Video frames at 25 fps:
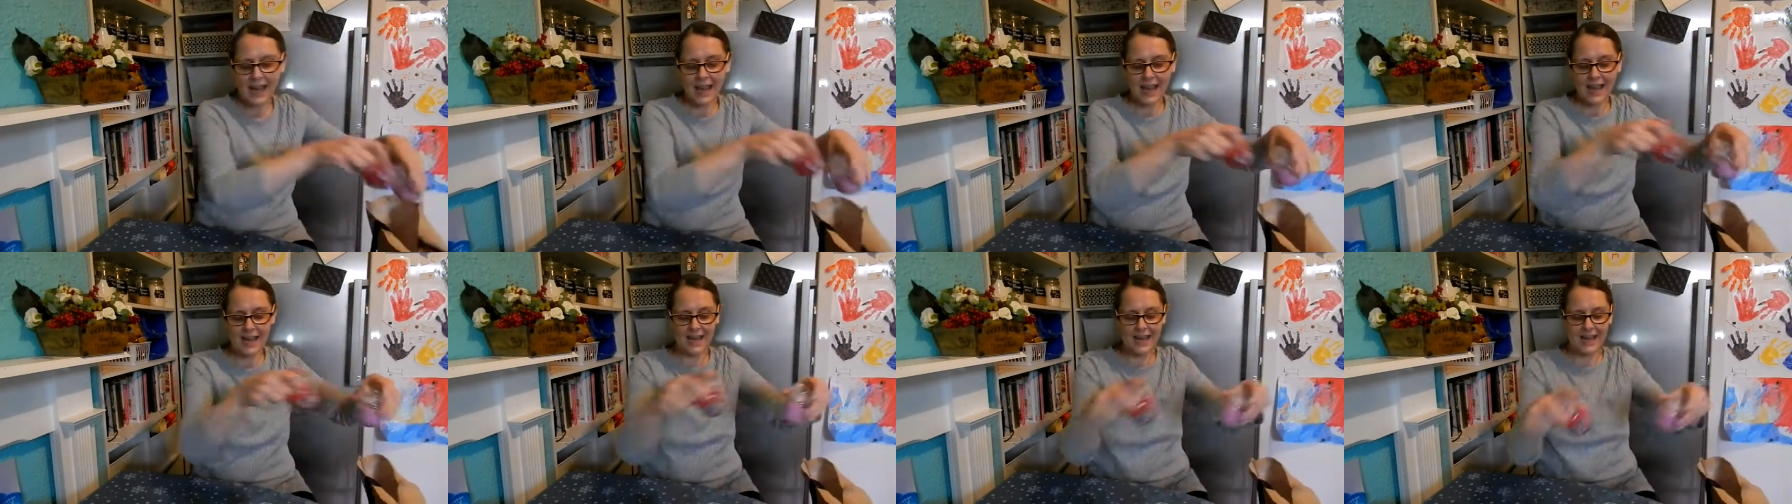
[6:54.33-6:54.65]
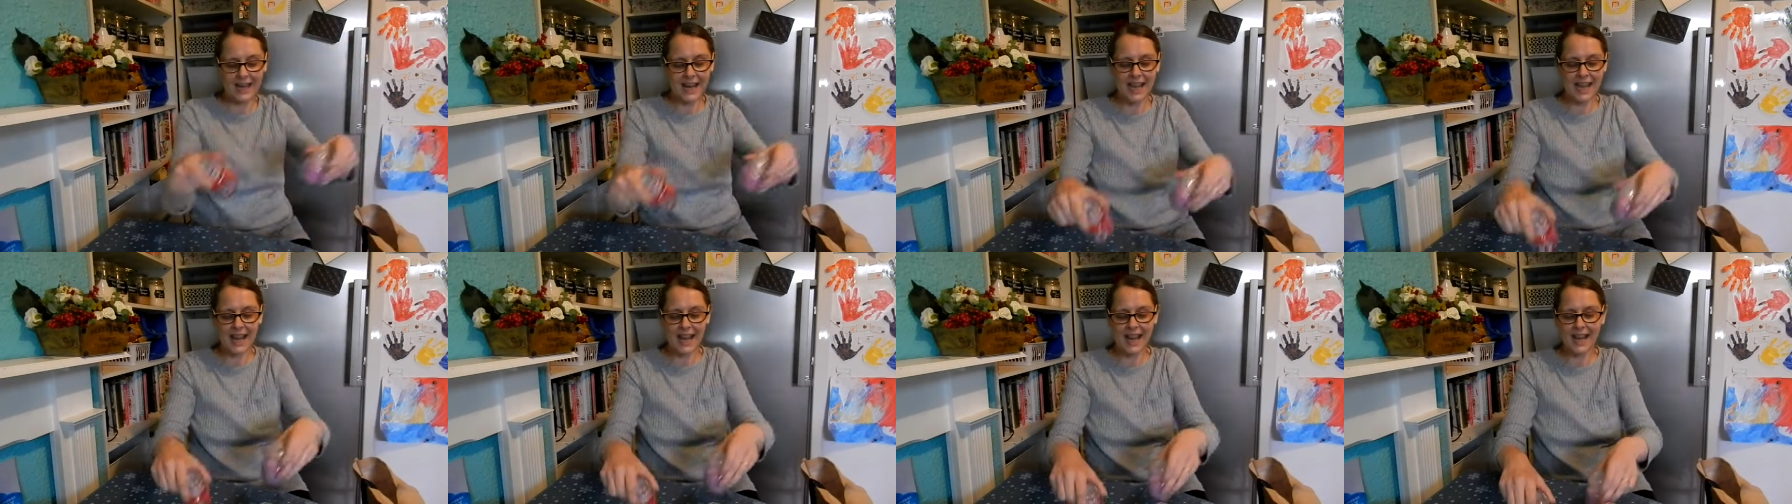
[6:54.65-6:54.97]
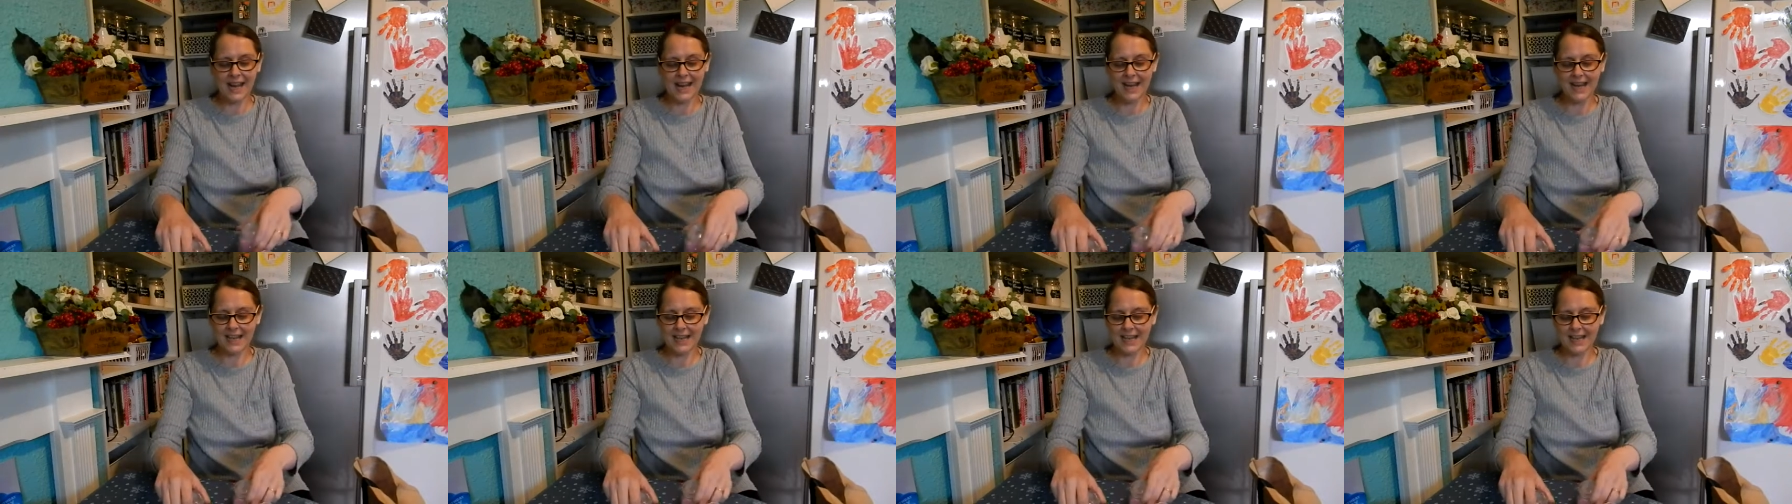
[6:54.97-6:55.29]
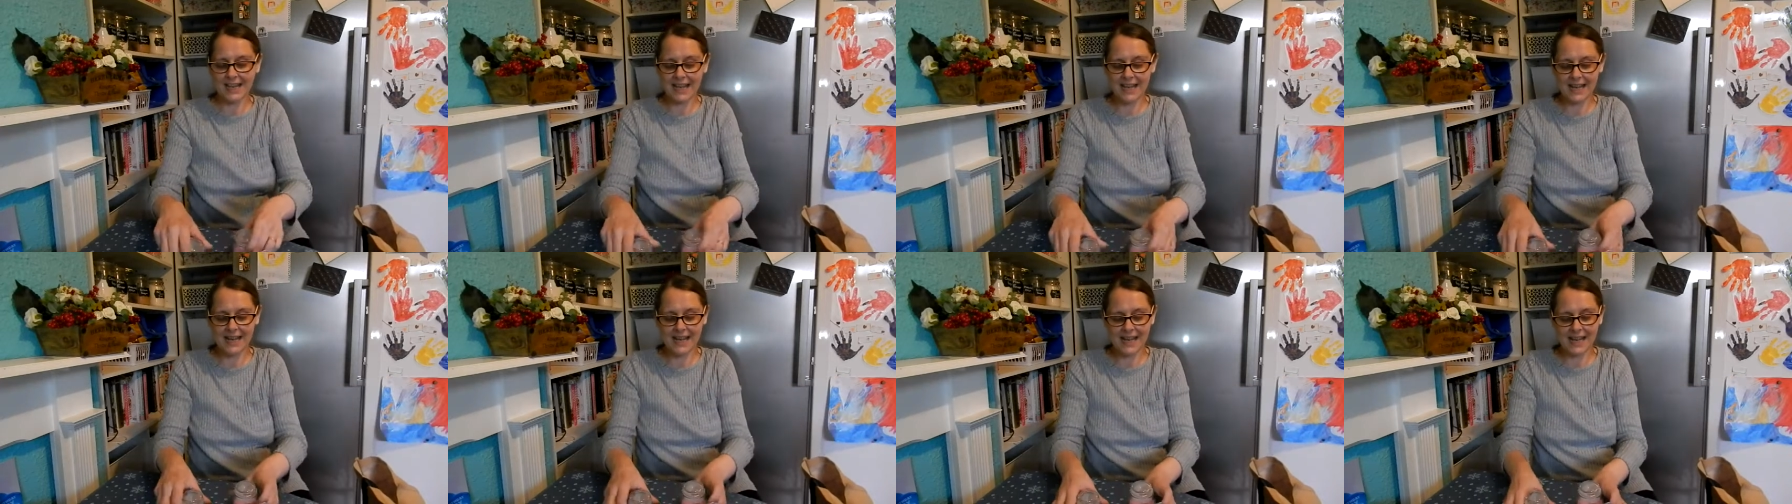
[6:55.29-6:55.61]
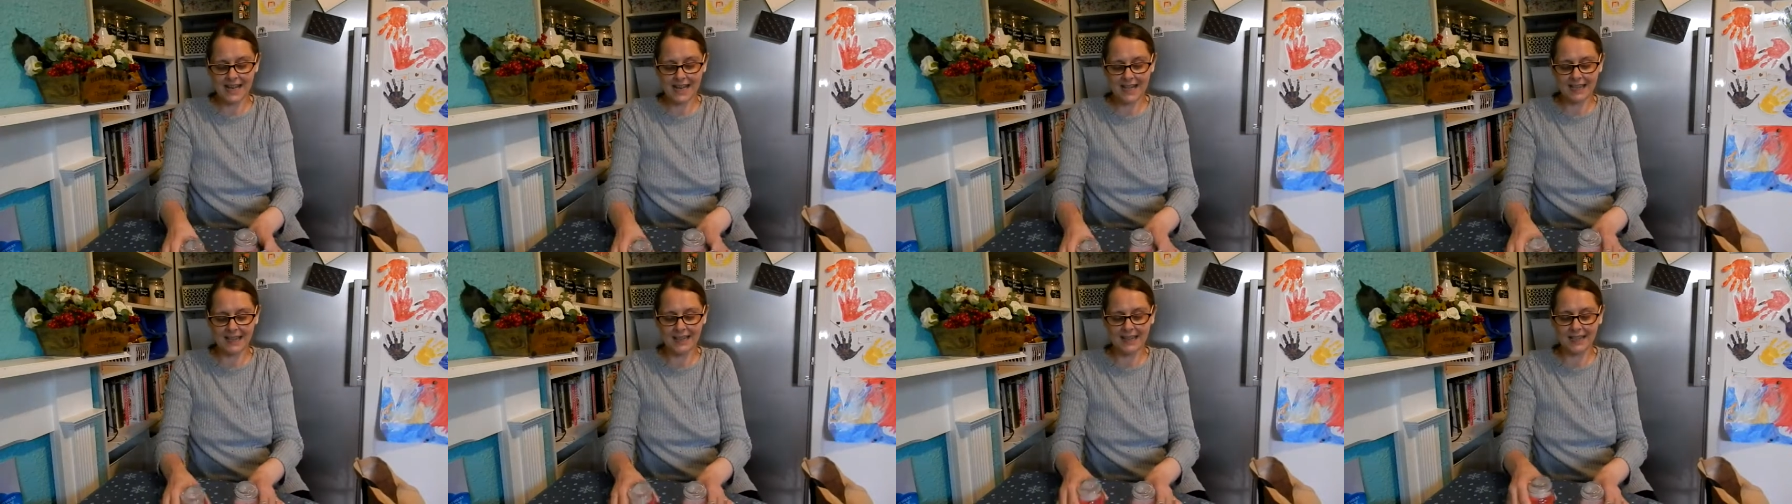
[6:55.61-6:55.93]
Again,
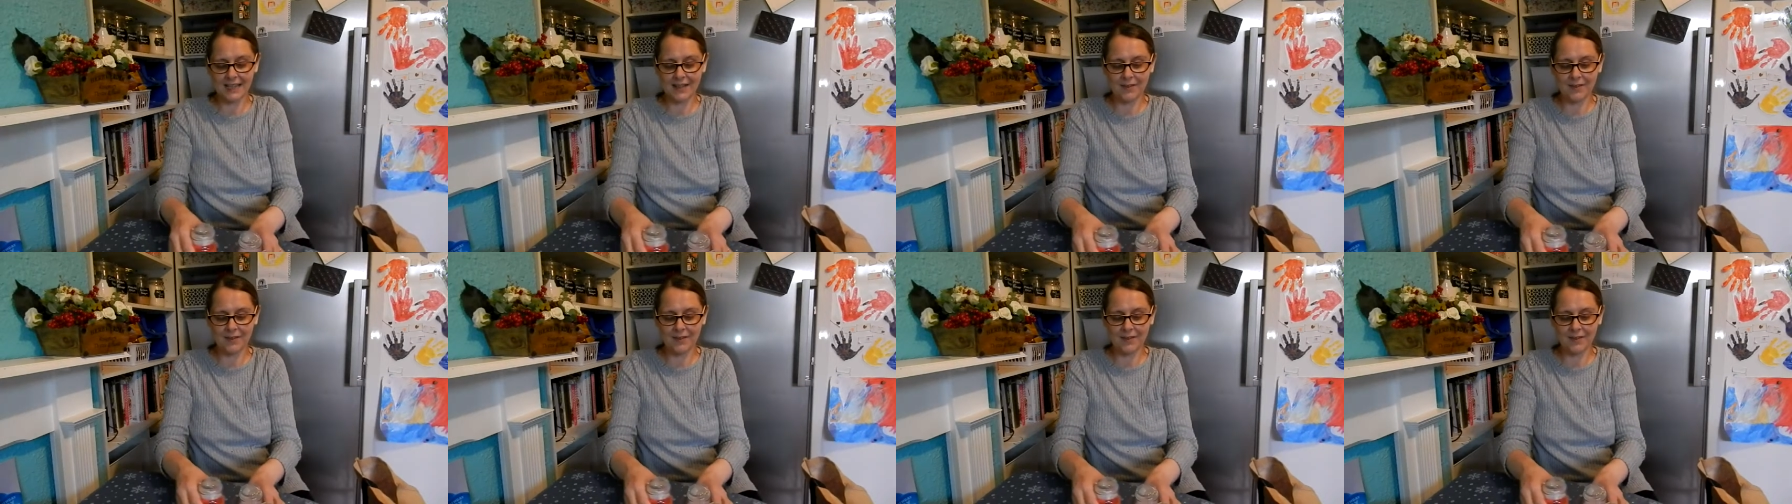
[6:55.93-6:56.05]
these,